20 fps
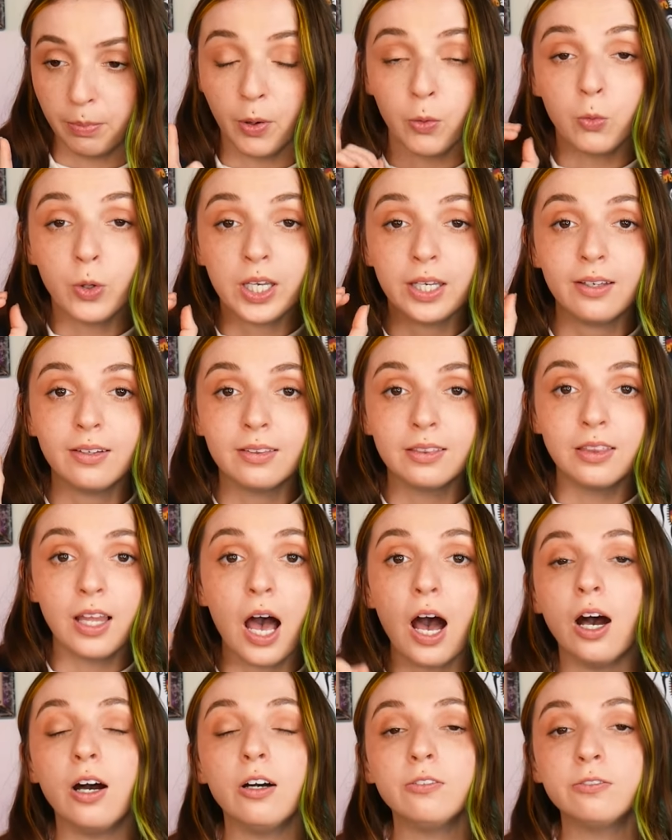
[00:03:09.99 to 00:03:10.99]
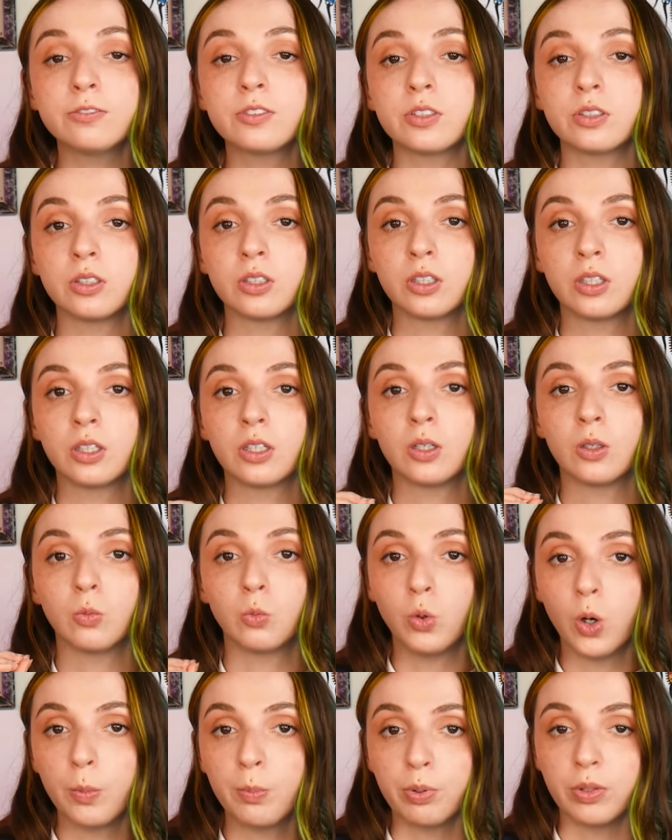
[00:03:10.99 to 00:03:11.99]
But we loved
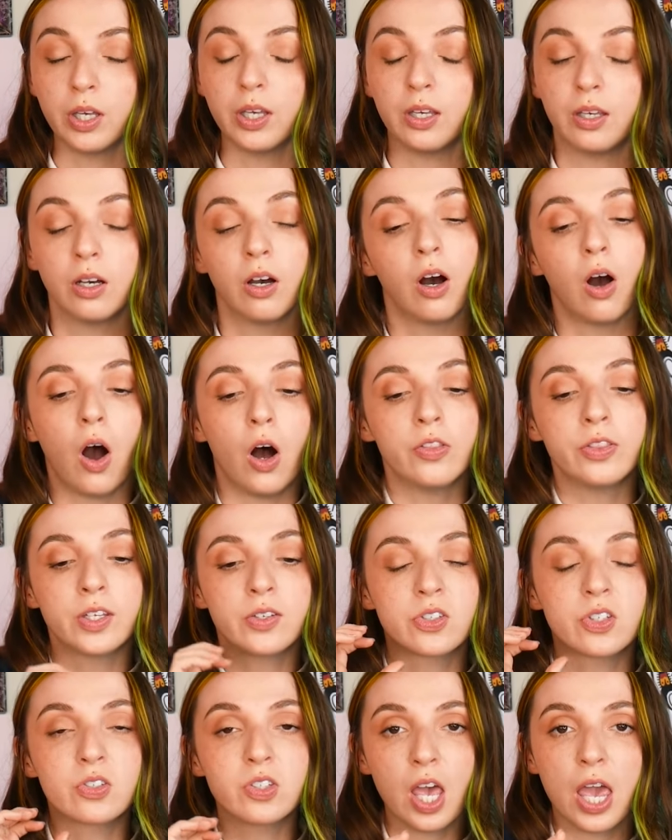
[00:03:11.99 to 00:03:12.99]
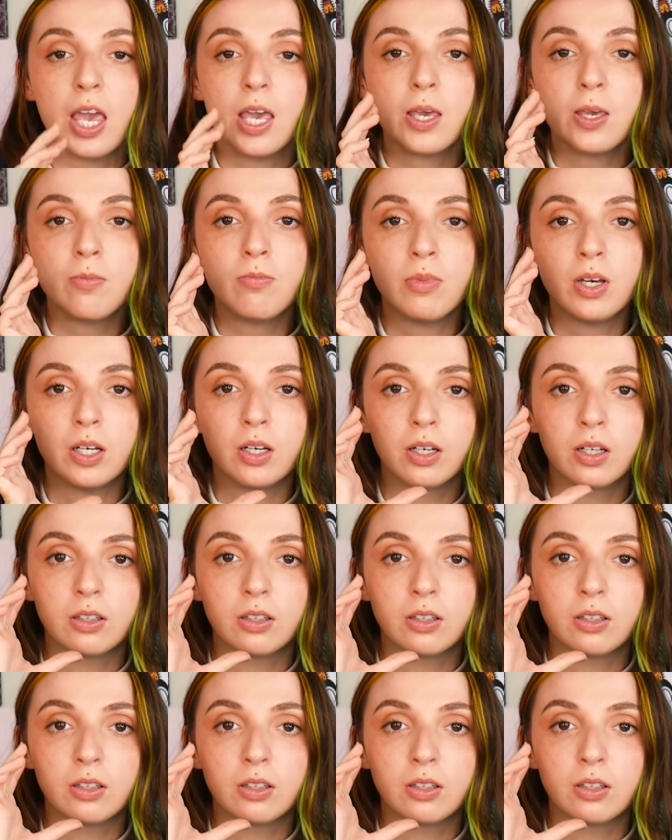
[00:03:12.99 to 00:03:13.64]
Whoopi on the same